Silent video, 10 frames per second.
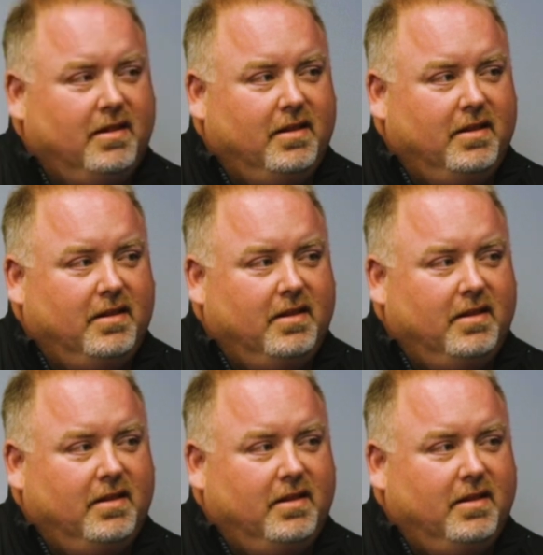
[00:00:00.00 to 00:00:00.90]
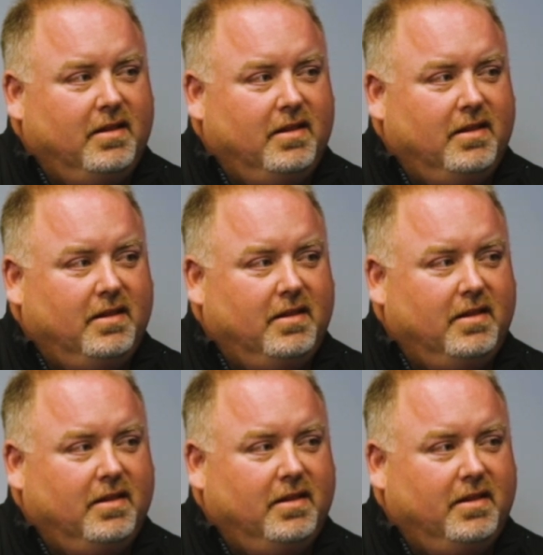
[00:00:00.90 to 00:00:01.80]

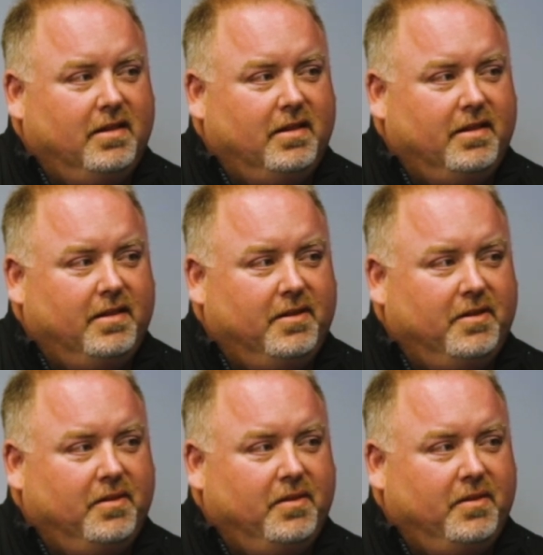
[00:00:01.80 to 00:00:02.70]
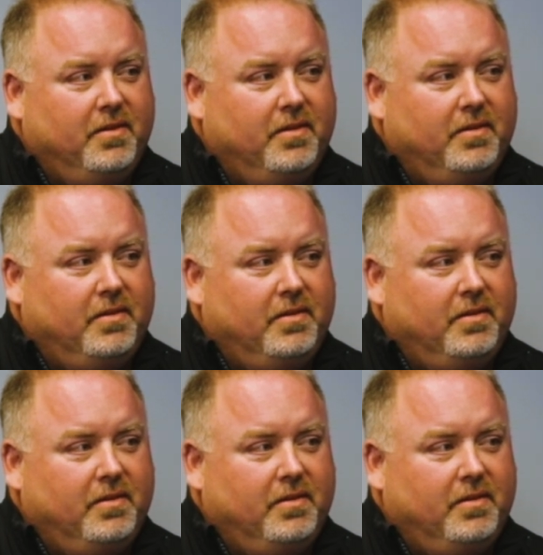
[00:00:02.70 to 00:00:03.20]
The person shown says nothing.